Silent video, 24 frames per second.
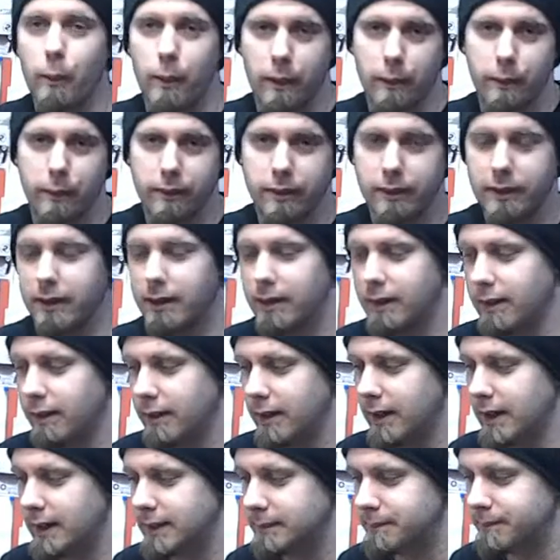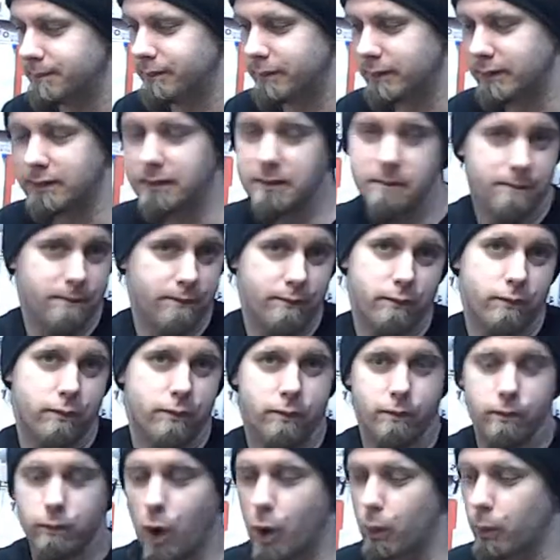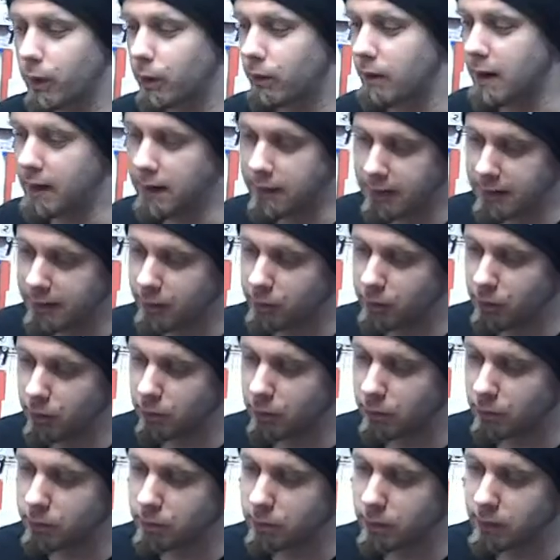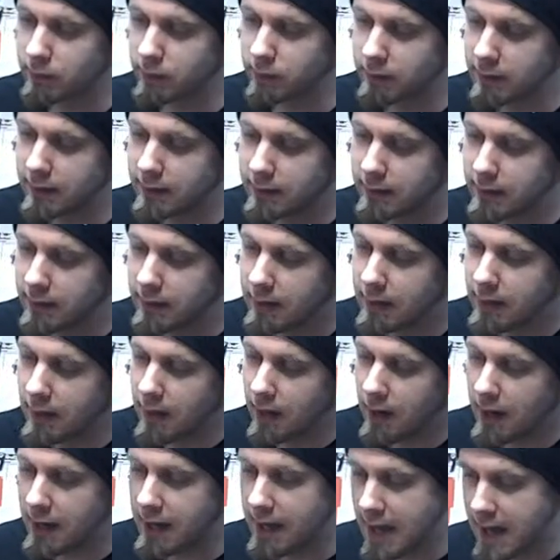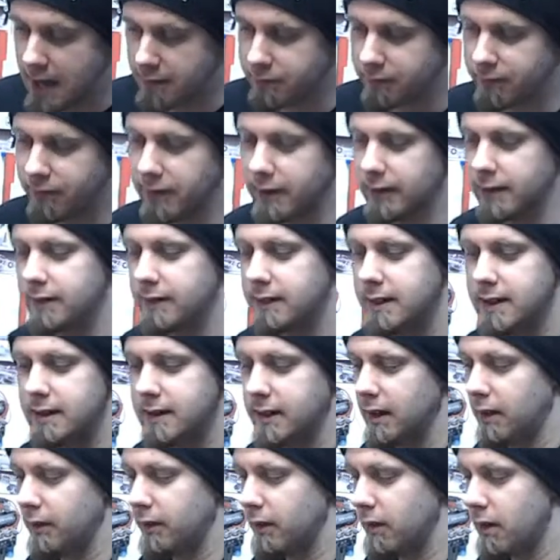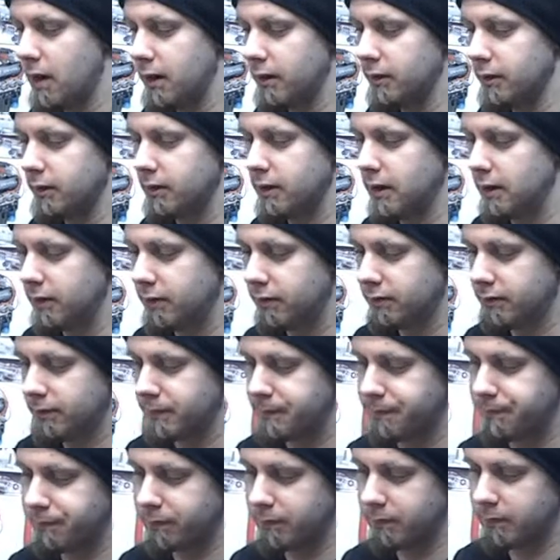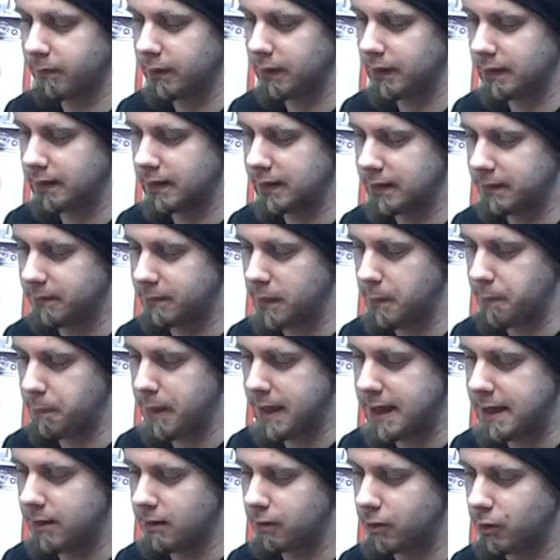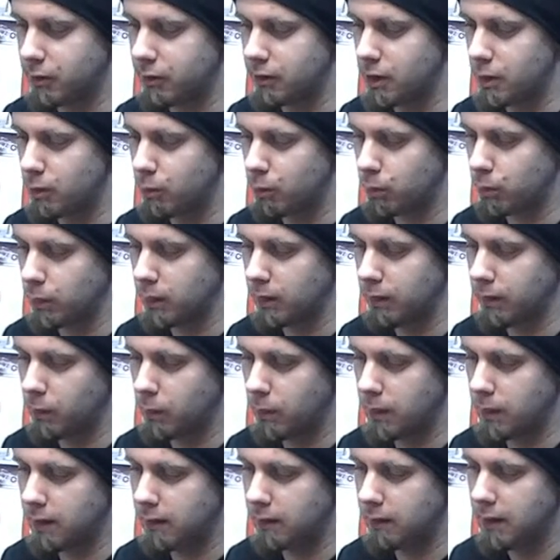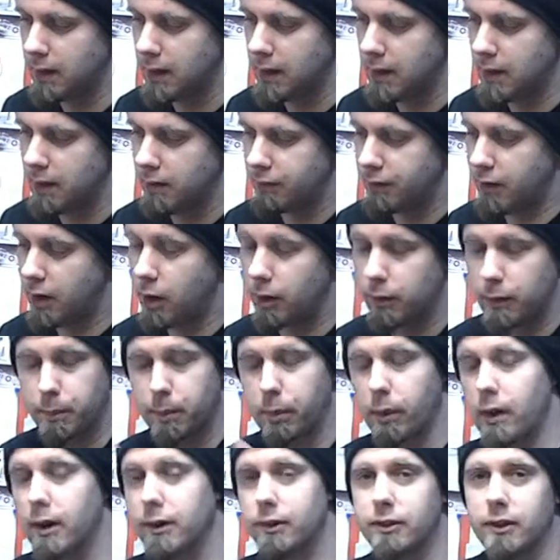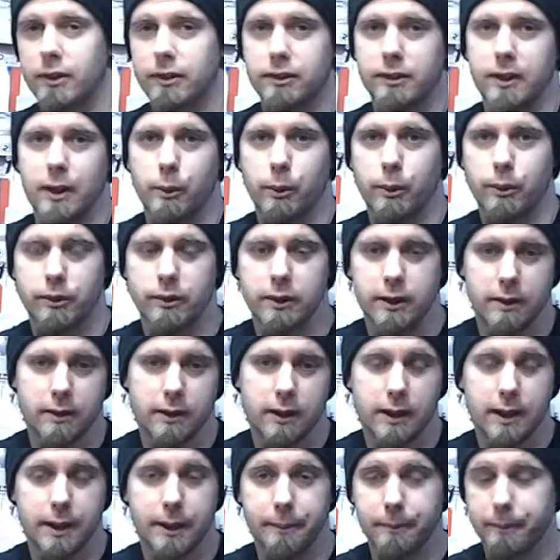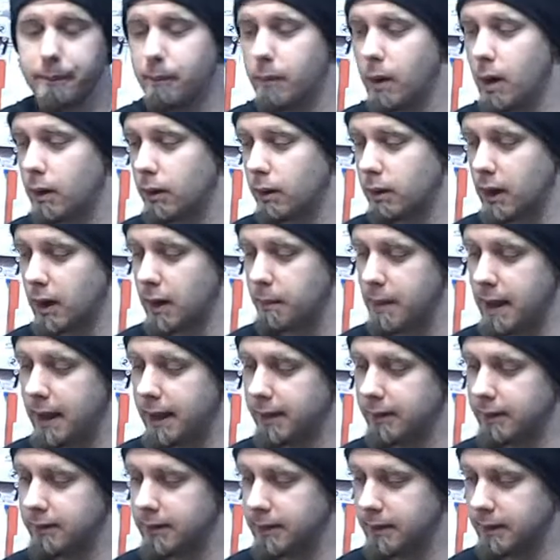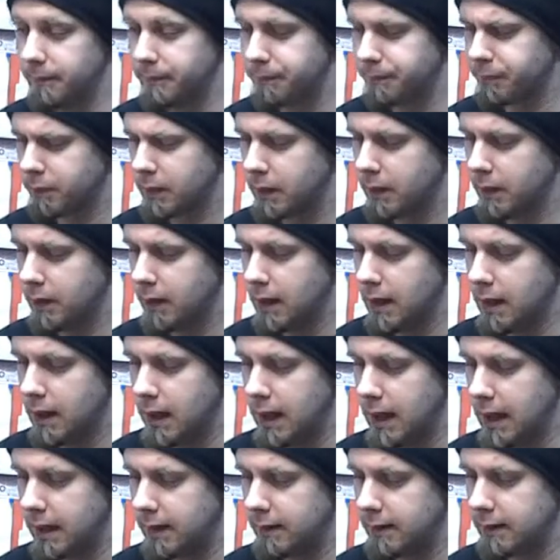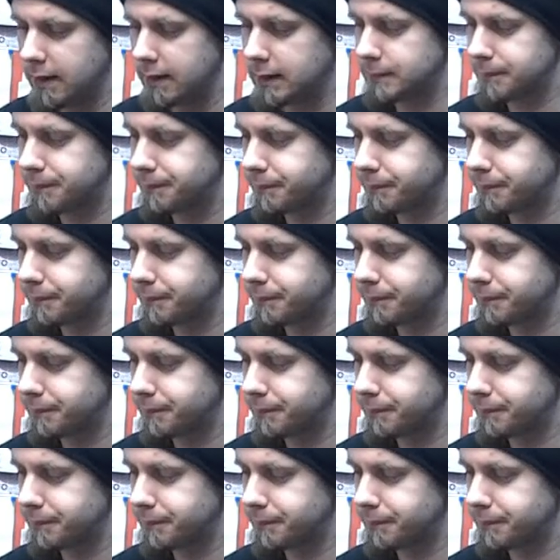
I went with it. Don't regret it. It still looks really great. I had fun. Detailed a lot of stuff. The paint turned out really well. Followed a process that was in Model Car Magazine, and